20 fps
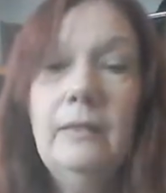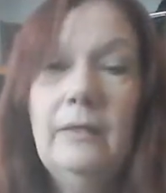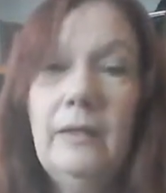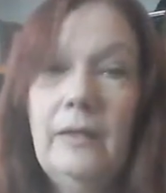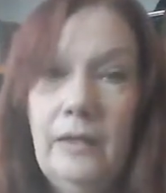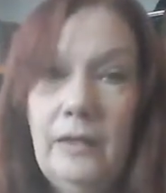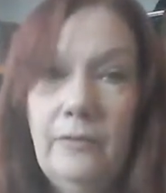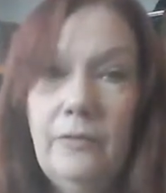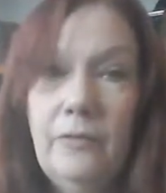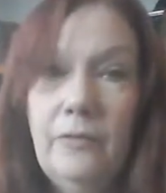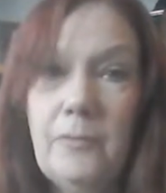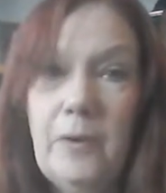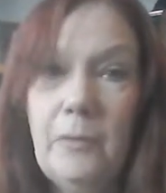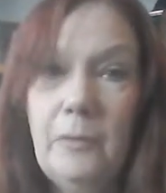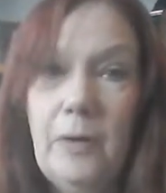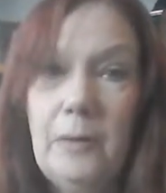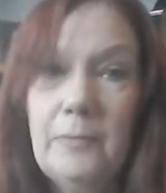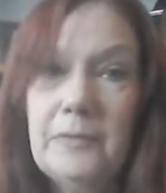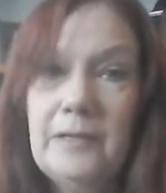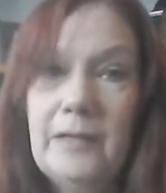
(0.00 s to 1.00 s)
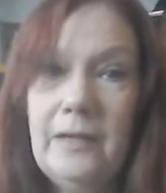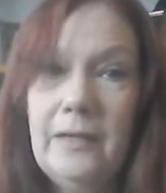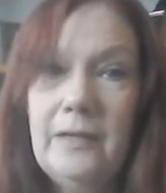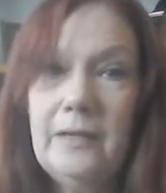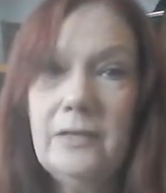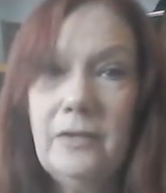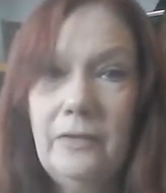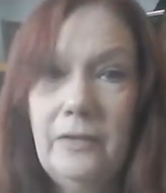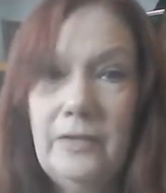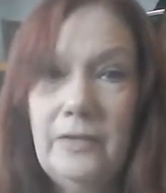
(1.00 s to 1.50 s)
the link for my website
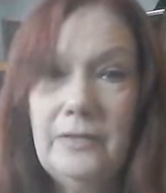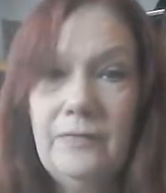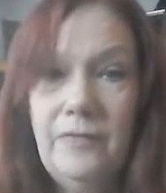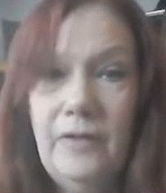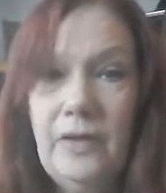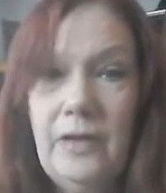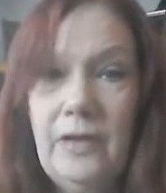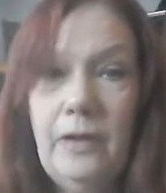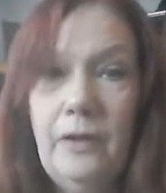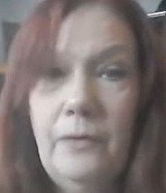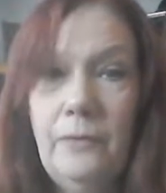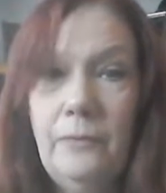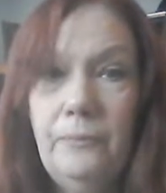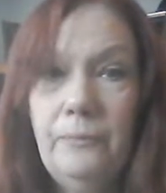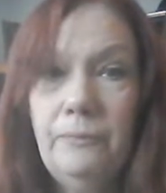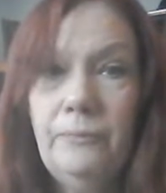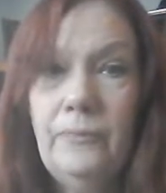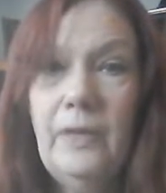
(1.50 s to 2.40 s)
is on this video.